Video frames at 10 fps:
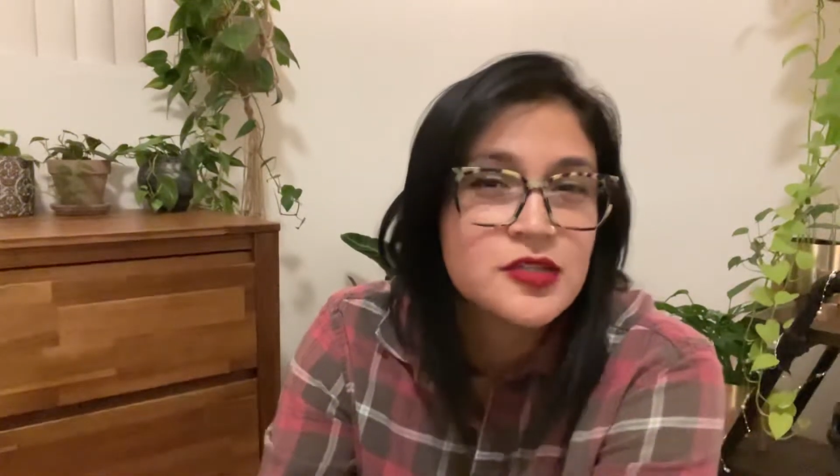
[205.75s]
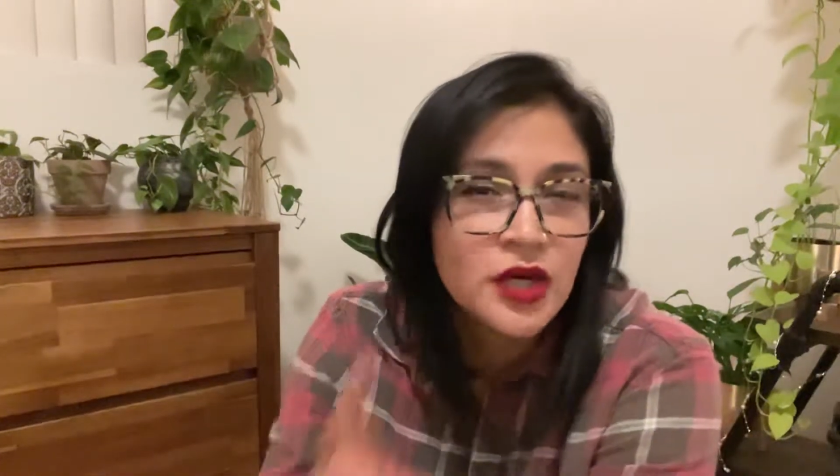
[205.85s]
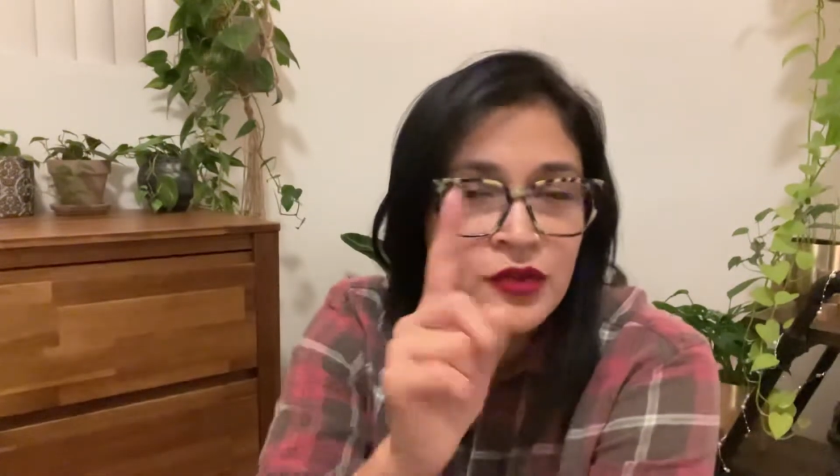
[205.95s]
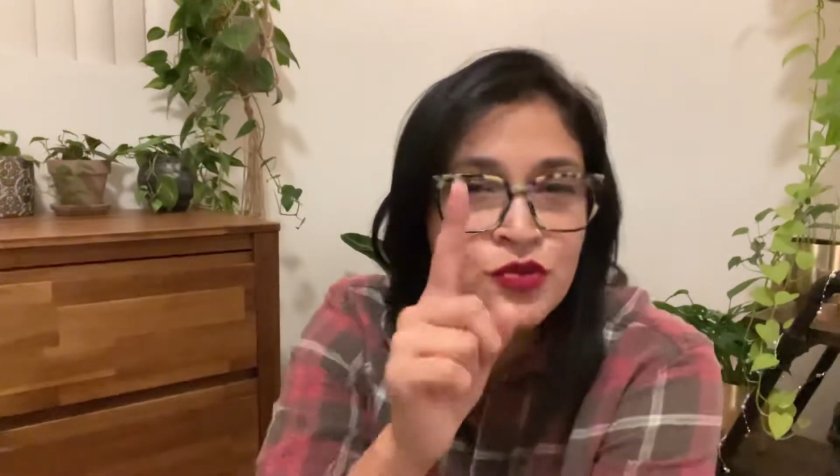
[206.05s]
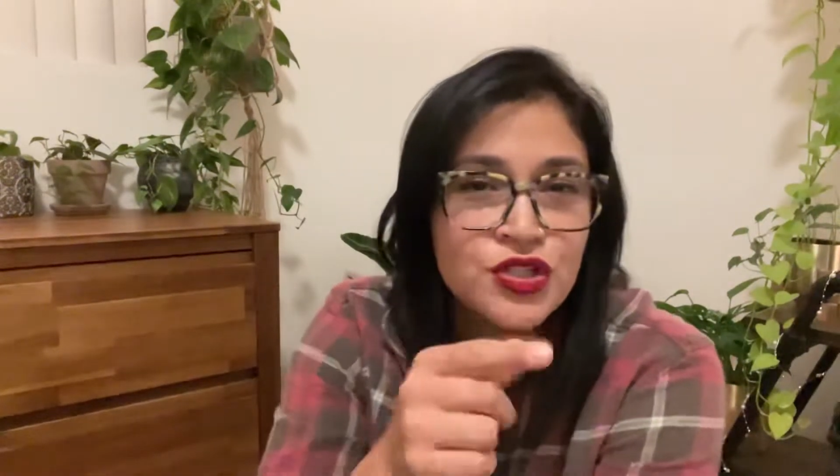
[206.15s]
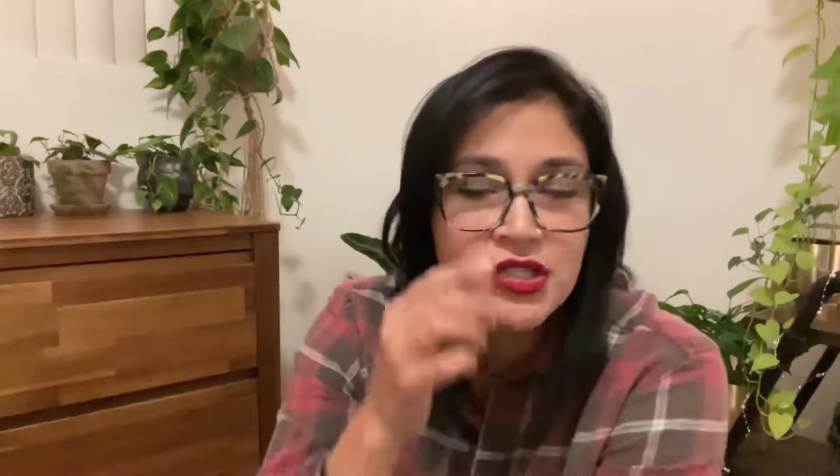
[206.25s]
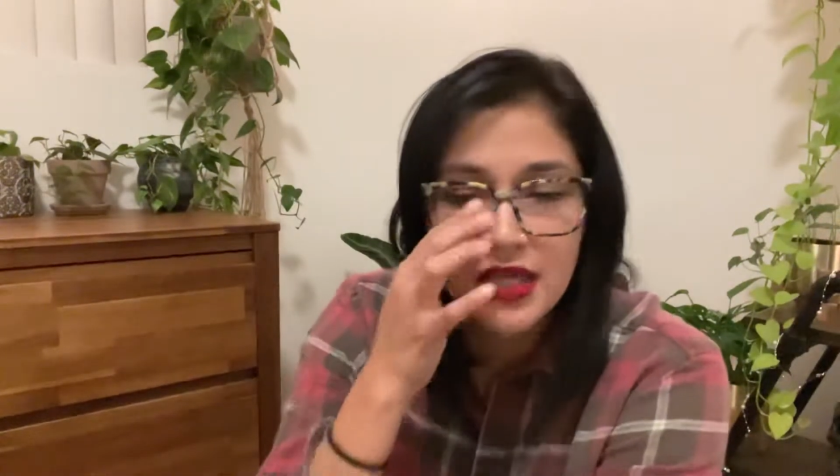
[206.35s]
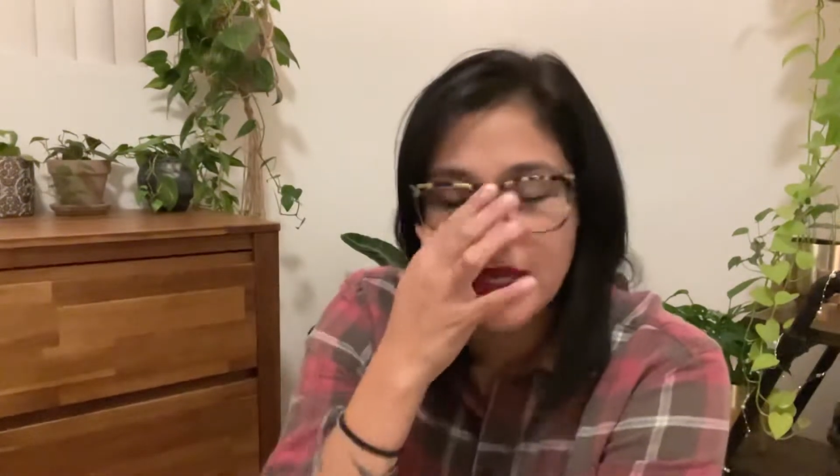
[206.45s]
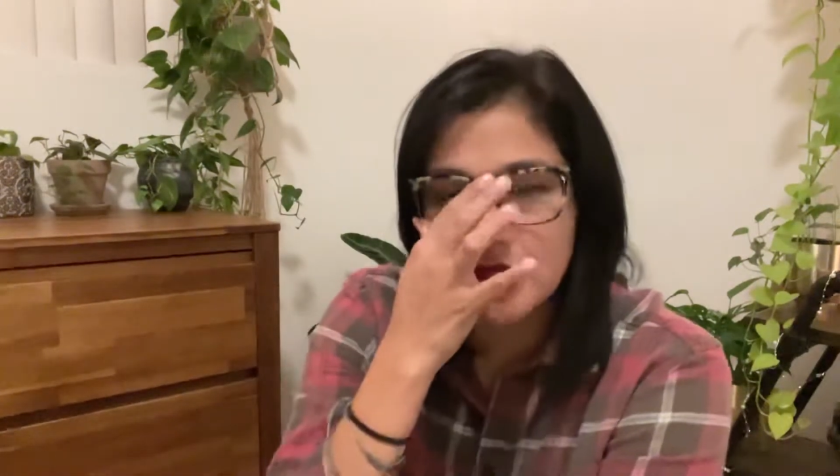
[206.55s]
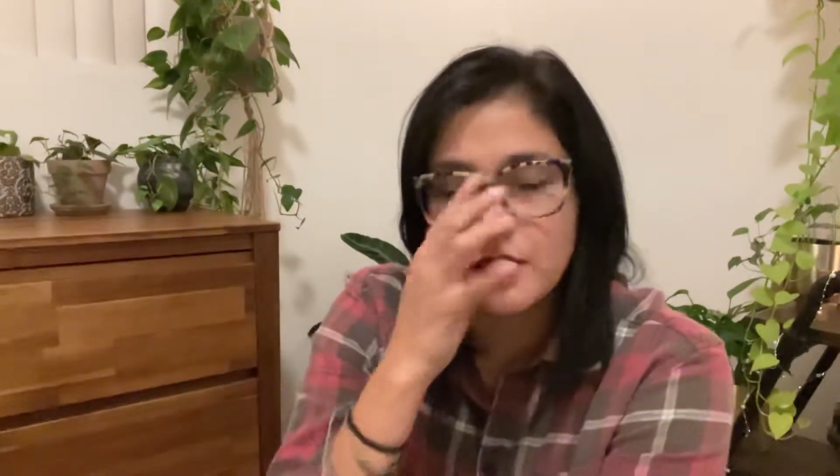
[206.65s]
So I knew she
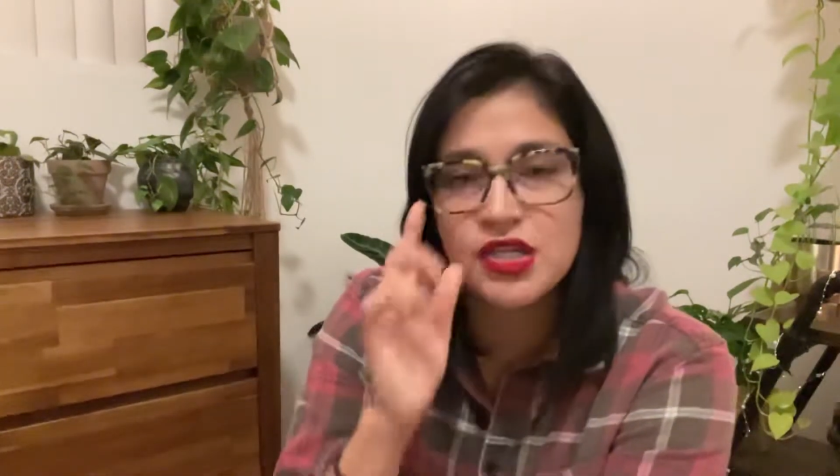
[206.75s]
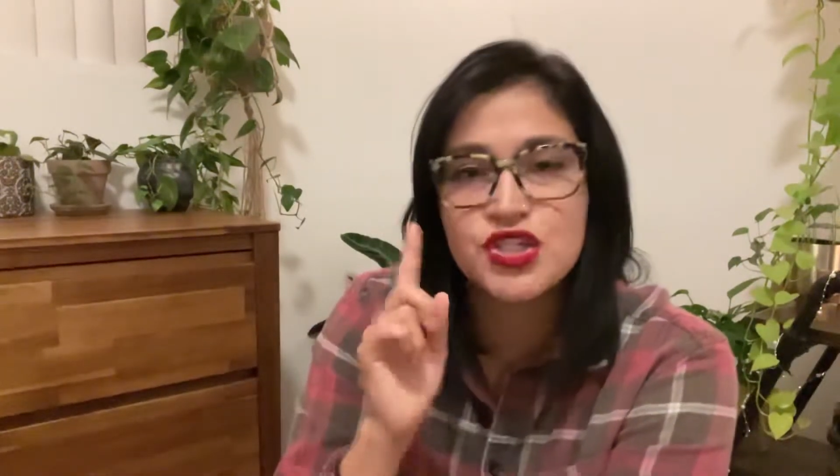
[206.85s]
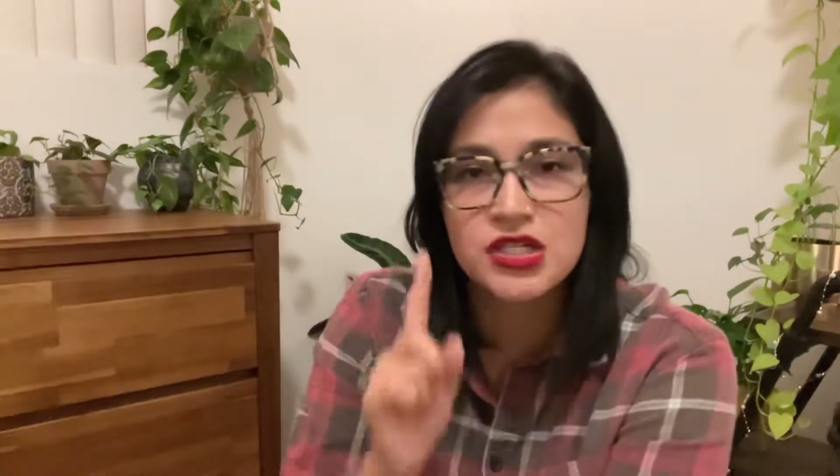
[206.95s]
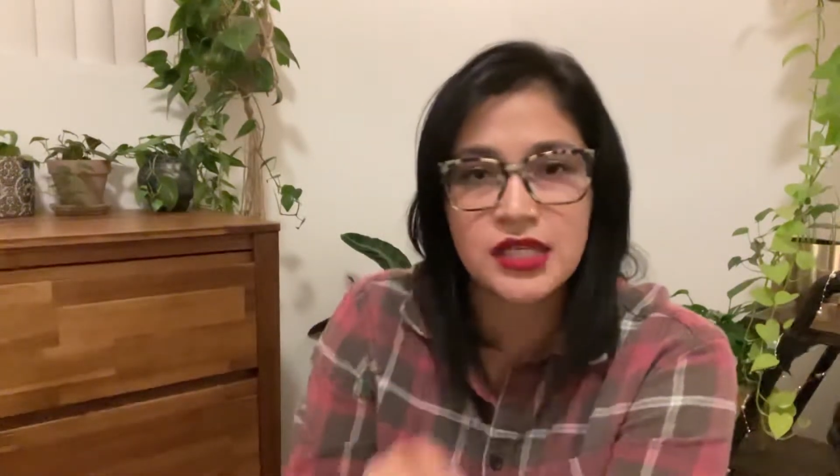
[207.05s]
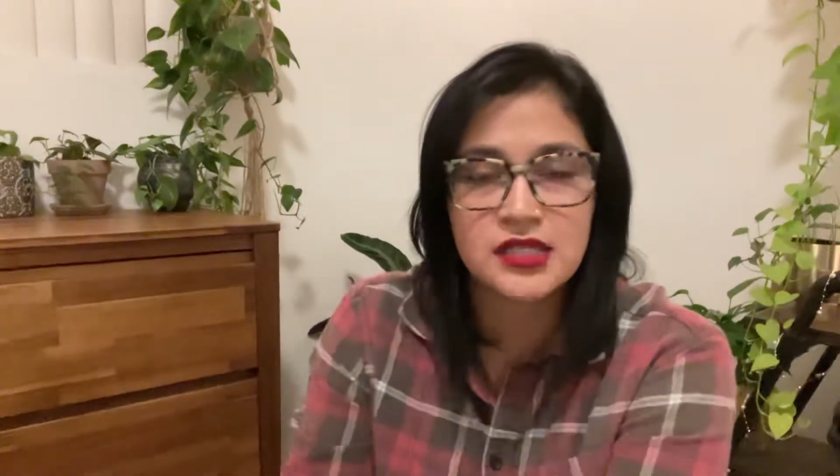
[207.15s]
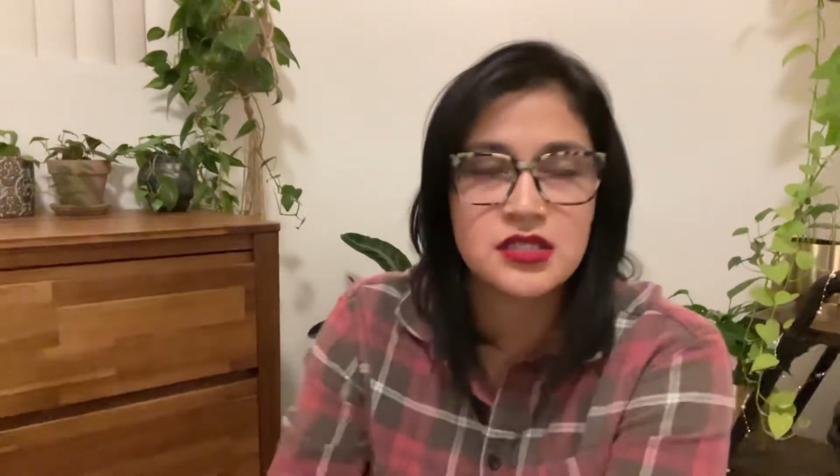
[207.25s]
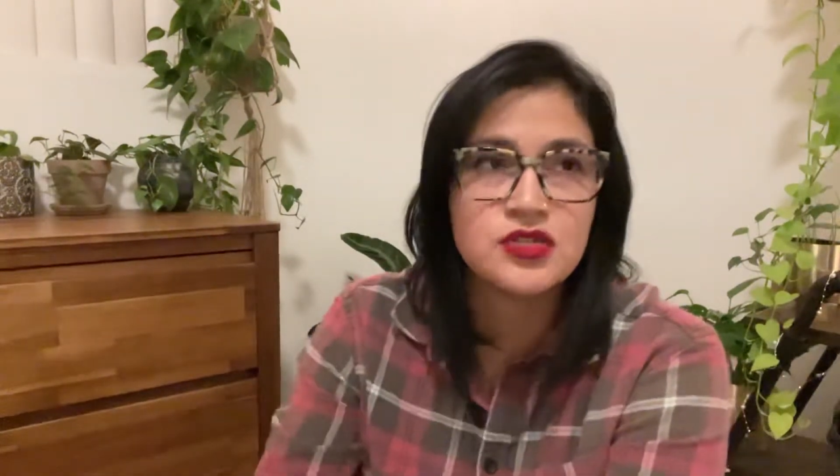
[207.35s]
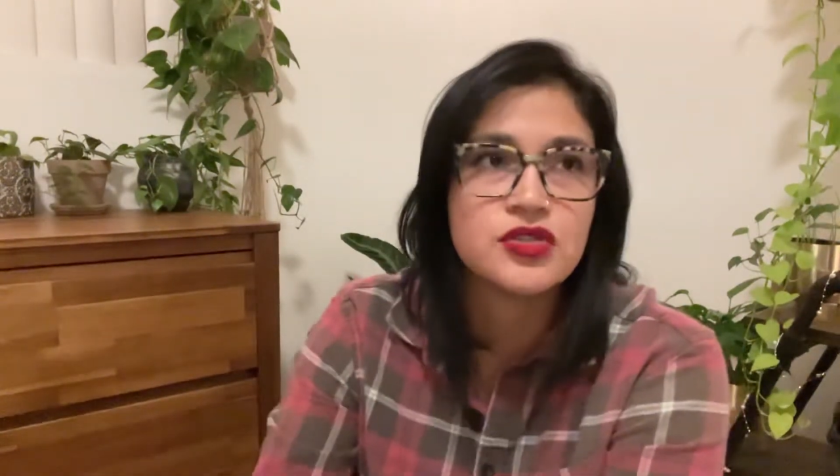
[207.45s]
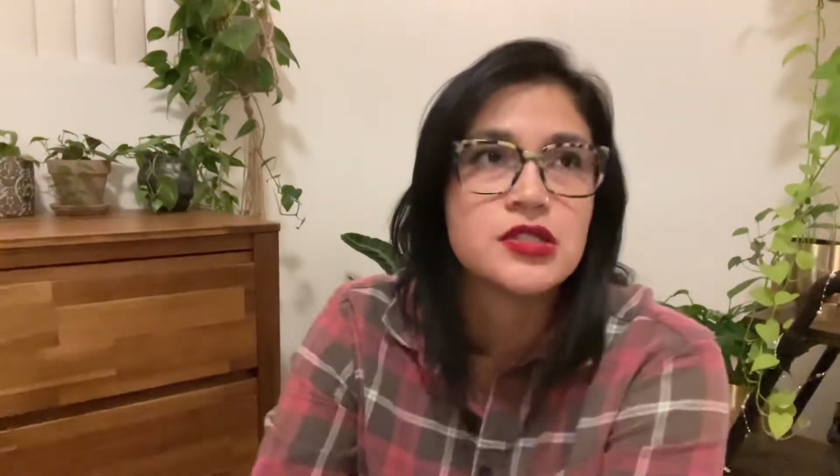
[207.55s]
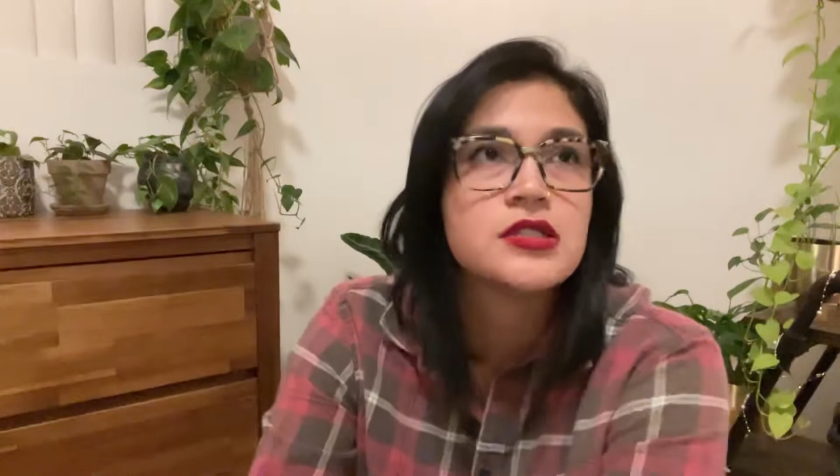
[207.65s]
liked it because she likes
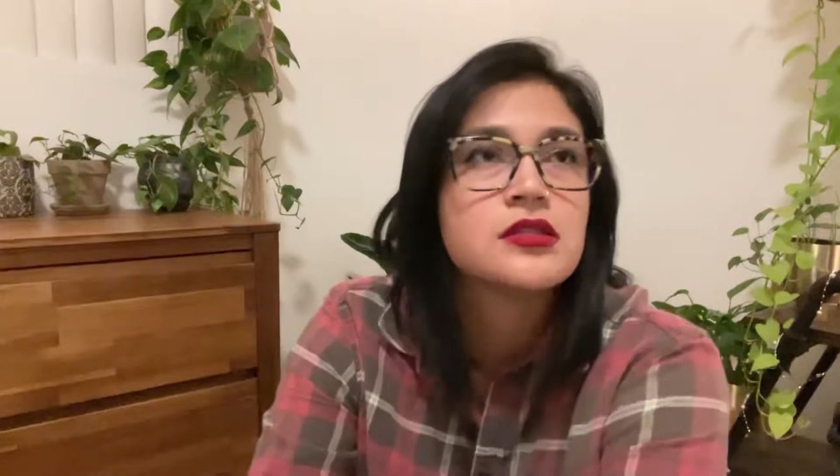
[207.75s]
citrus.